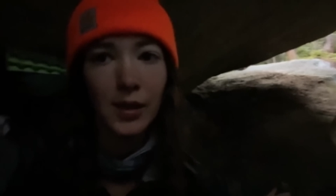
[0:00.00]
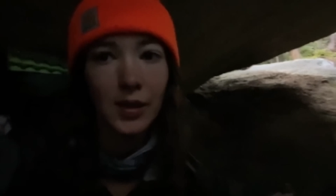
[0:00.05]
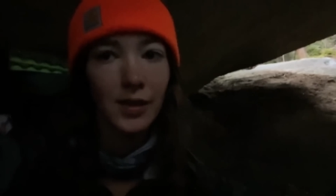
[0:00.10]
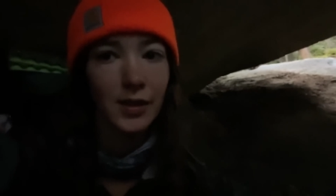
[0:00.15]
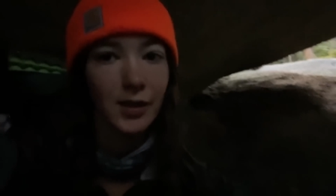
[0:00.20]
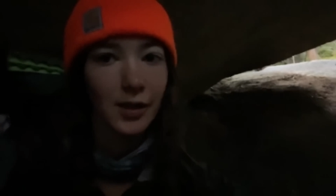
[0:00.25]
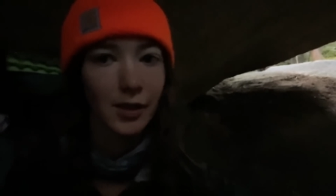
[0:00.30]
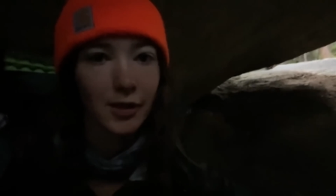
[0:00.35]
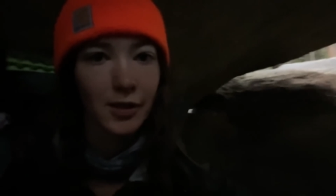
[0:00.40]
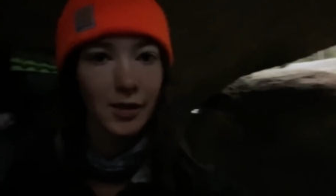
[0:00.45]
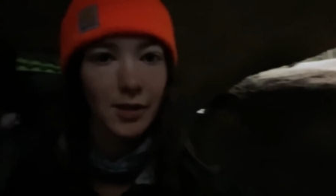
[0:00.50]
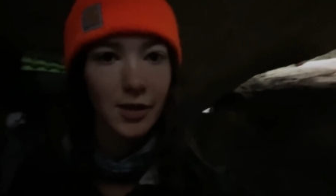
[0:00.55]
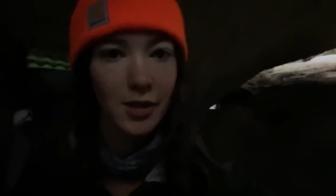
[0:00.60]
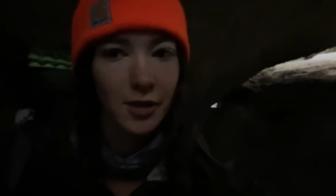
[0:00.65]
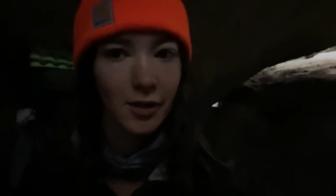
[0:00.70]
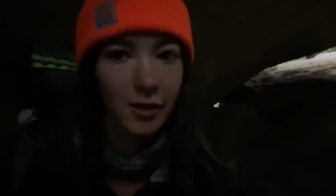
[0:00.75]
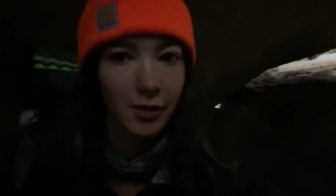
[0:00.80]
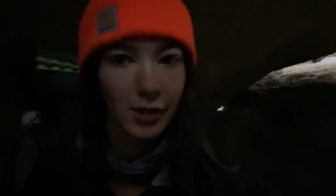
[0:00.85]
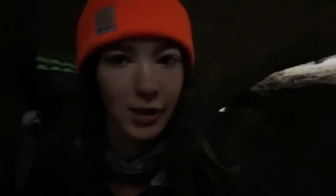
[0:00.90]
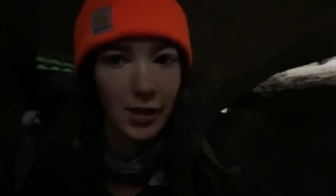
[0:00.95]
Yo, this
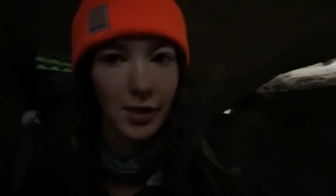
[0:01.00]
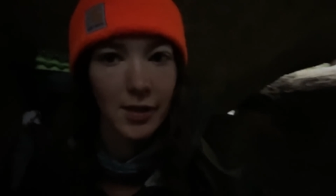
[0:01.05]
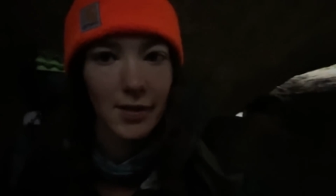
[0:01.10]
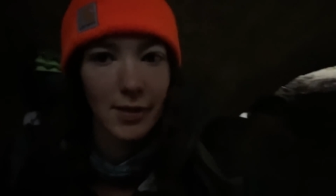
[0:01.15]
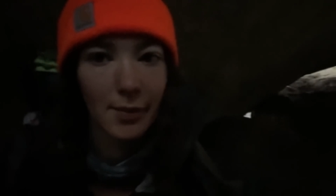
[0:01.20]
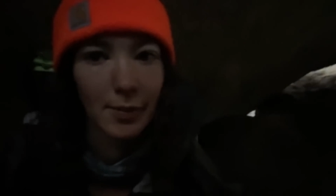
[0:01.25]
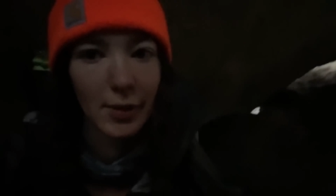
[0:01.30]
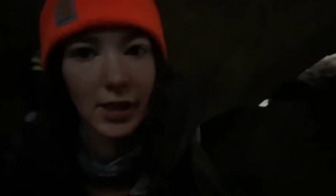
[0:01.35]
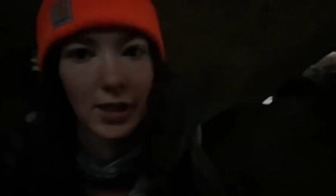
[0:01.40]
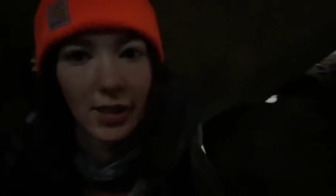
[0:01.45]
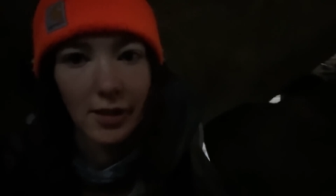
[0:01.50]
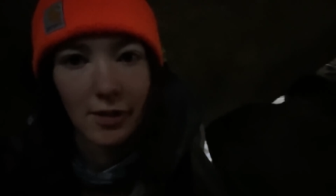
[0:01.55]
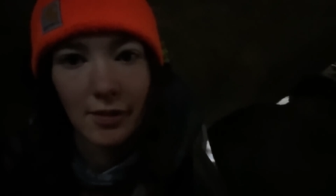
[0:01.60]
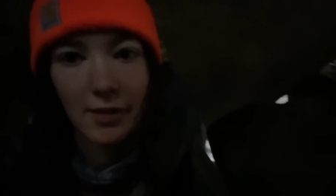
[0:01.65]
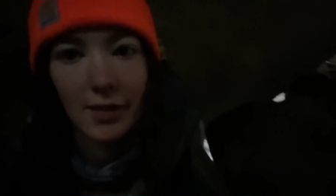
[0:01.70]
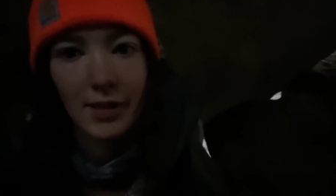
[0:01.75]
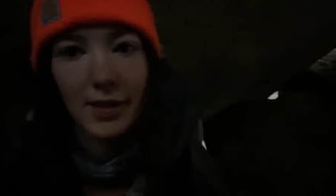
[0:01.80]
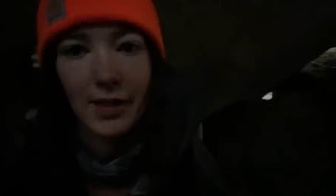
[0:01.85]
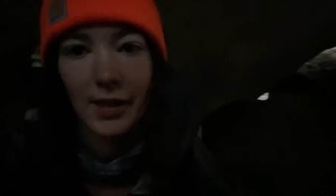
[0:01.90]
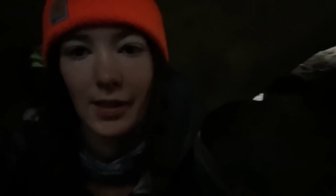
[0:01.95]
truly is something else.